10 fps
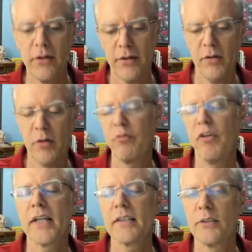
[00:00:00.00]

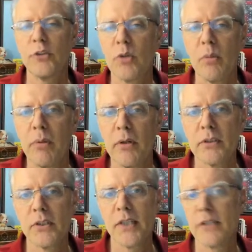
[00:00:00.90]
effect that you can
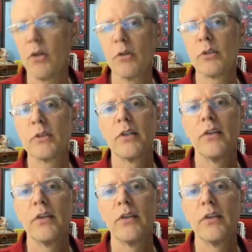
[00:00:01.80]
purchase has all sorts of